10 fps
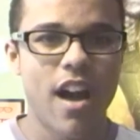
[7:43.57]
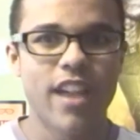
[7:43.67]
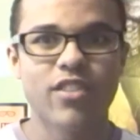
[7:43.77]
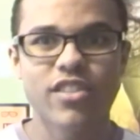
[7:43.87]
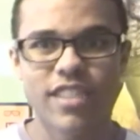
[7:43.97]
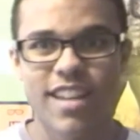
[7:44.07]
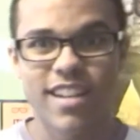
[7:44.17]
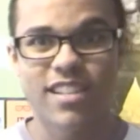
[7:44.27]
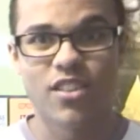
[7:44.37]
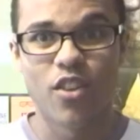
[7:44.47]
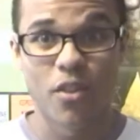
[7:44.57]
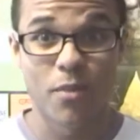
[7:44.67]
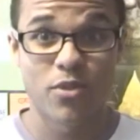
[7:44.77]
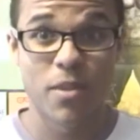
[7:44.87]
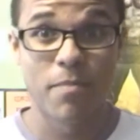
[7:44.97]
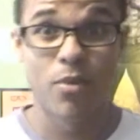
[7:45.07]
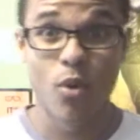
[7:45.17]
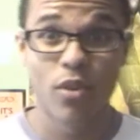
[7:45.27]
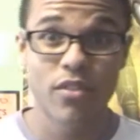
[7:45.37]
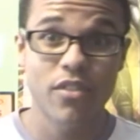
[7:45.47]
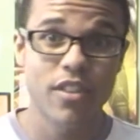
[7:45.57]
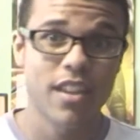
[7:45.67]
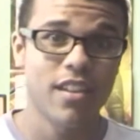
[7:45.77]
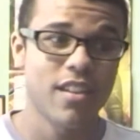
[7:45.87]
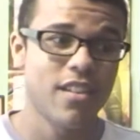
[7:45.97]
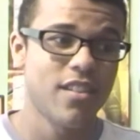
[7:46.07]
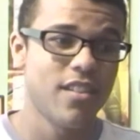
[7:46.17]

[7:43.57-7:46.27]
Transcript: I understand it's not the most important thing,